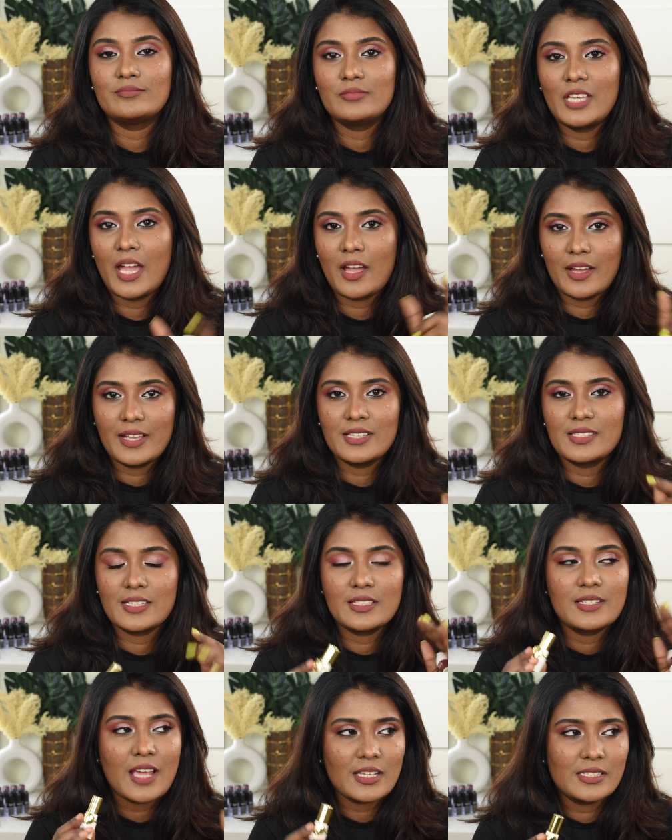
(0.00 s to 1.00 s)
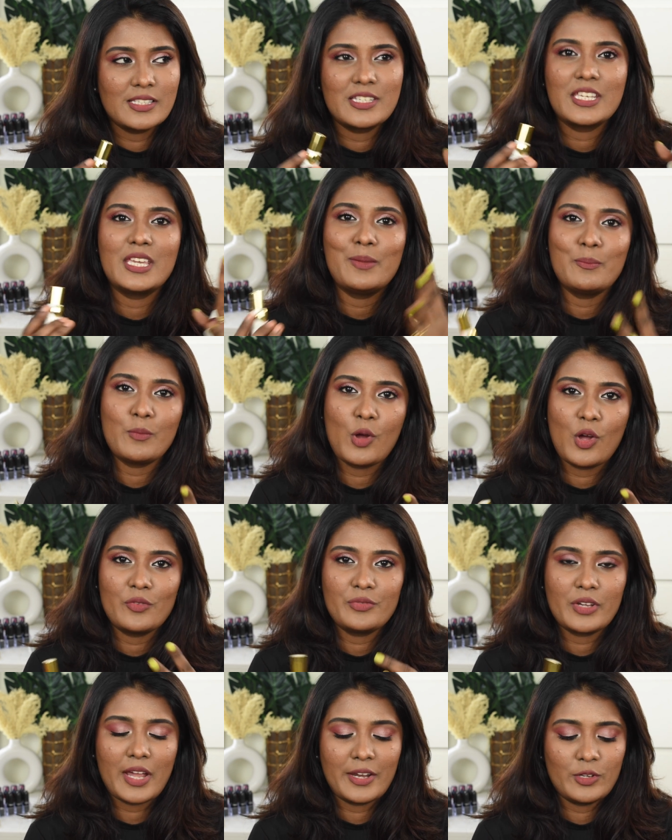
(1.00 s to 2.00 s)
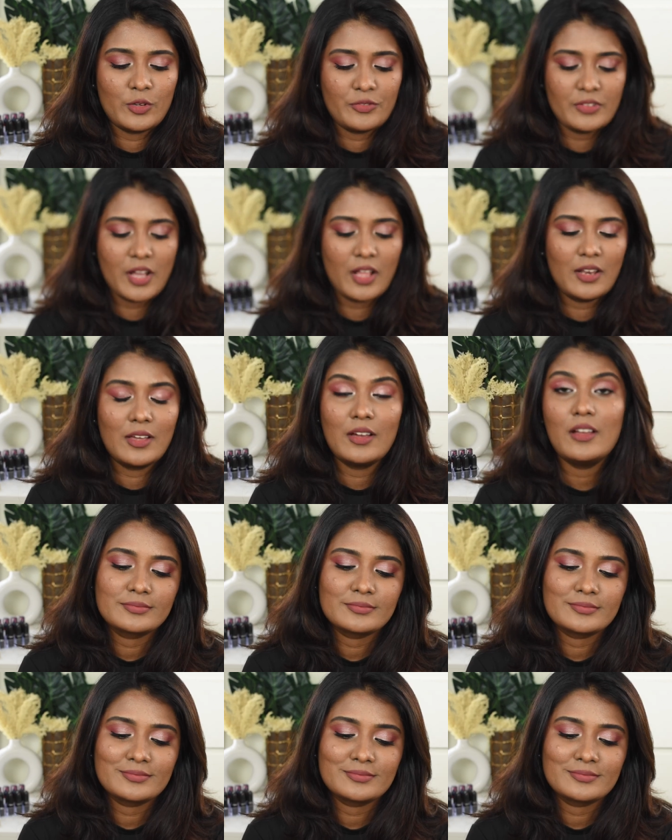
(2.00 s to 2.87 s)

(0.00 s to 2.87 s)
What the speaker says: yeah, it's a dusty mauve kind of color.